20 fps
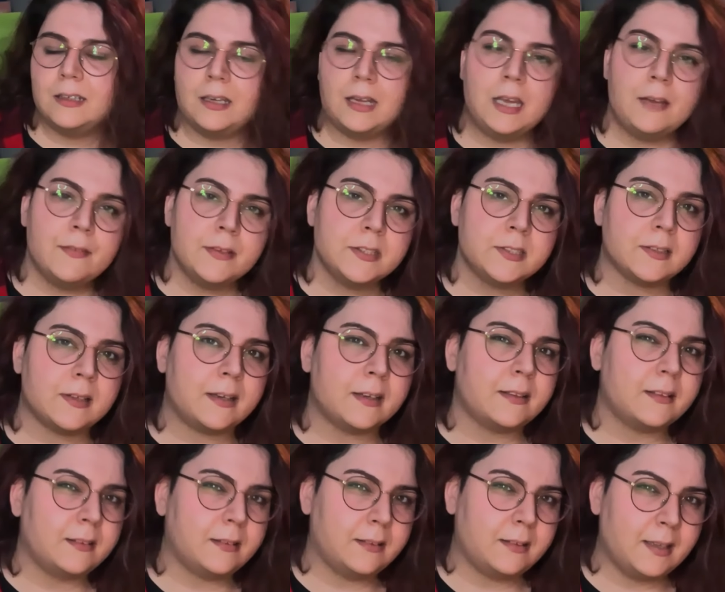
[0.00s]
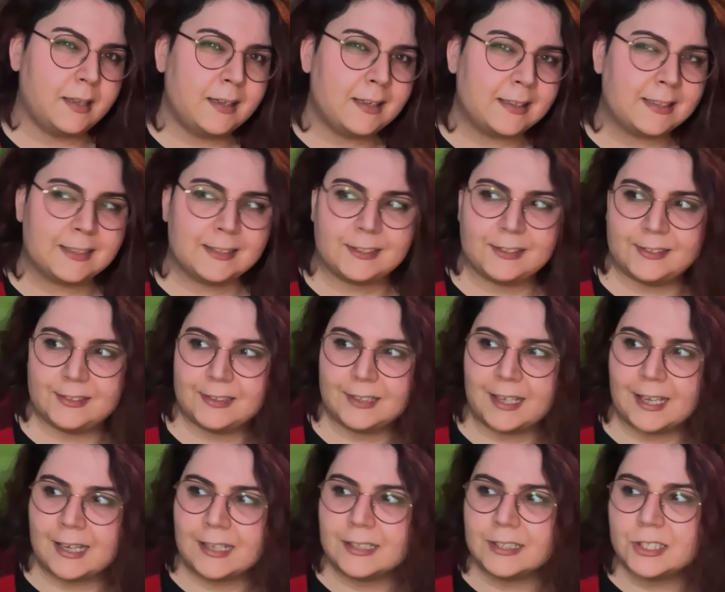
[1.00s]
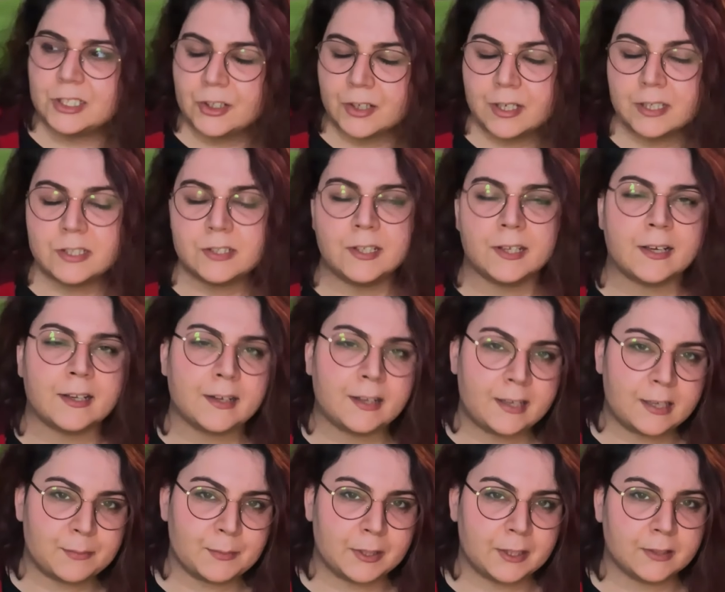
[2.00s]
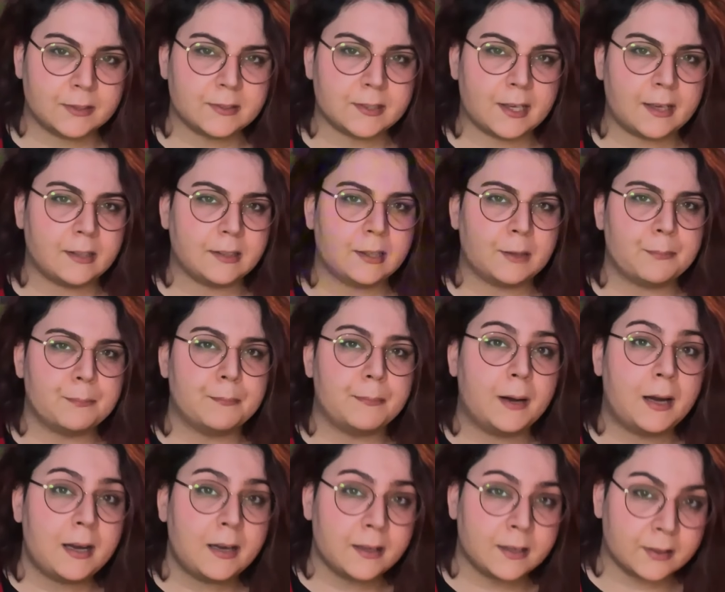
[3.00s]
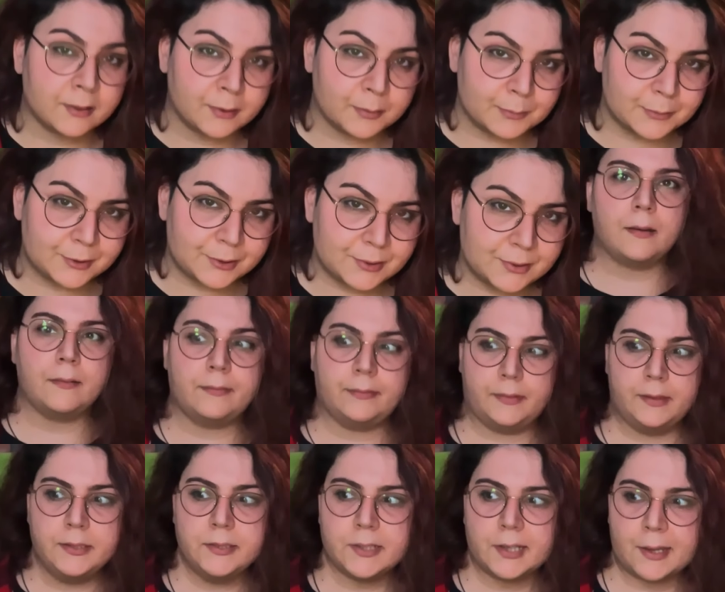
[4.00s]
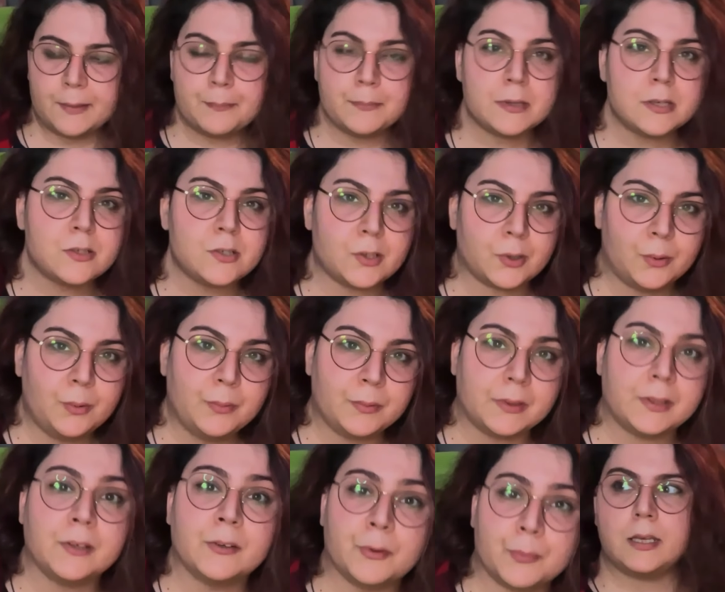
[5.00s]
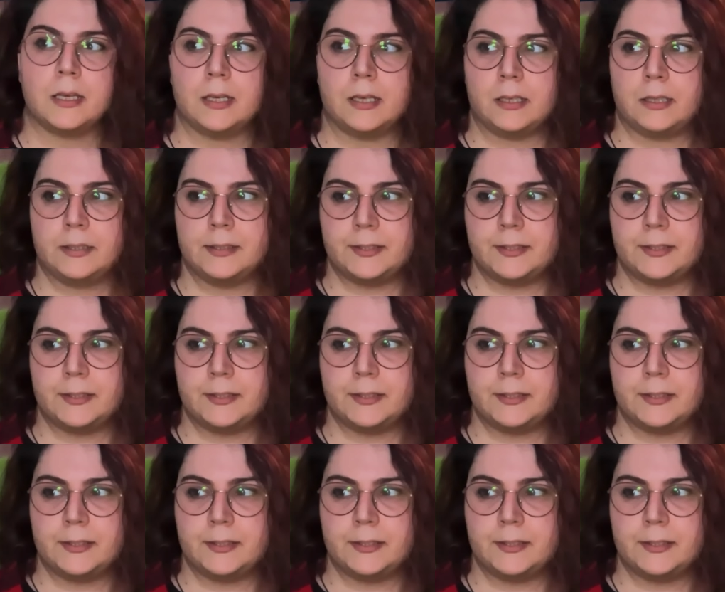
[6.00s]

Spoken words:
Events like this can change the climate and the biomes, and this can be shown in your map.